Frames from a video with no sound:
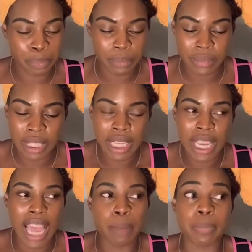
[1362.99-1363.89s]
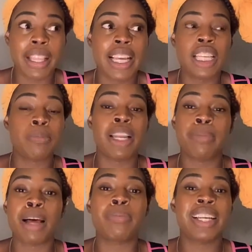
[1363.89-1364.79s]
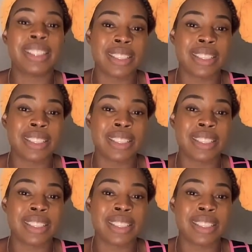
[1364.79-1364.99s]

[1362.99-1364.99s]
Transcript: I didn't play anybody, but I played